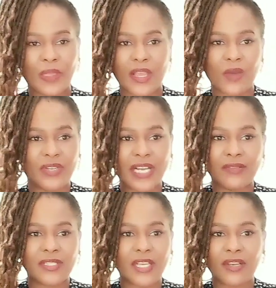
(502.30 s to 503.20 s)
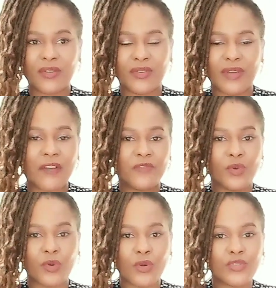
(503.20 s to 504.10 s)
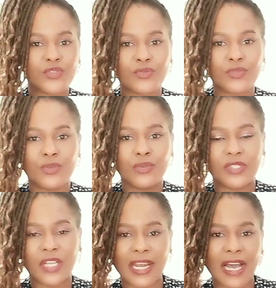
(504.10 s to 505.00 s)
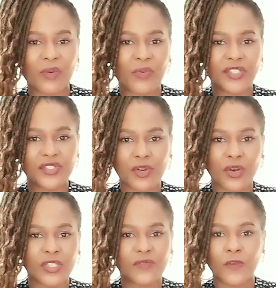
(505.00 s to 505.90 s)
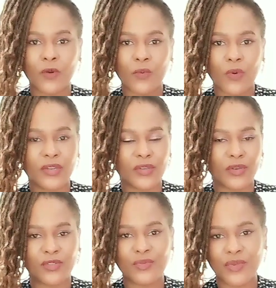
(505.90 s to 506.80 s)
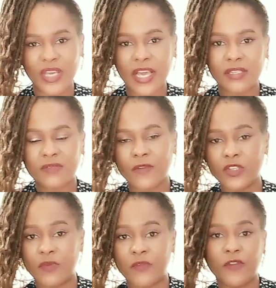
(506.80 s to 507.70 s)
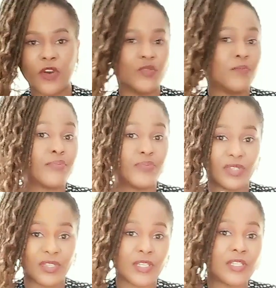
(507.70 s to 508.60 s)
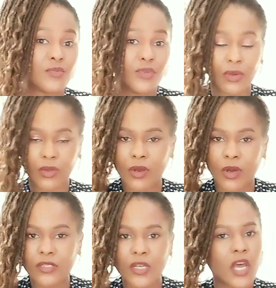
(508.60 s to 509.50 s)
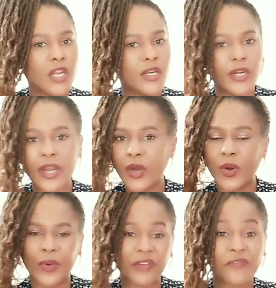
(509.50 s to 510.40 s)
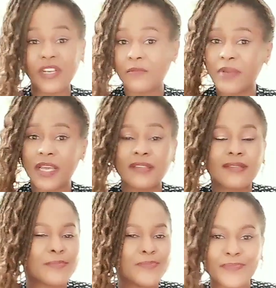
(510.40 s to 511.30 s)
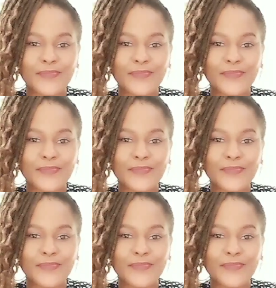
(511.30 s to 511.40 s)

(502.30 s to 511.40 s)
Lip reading: They will now say, no, you have to go through the language course for 1 or 2 years first before you proceed to your course. No, in Philippines,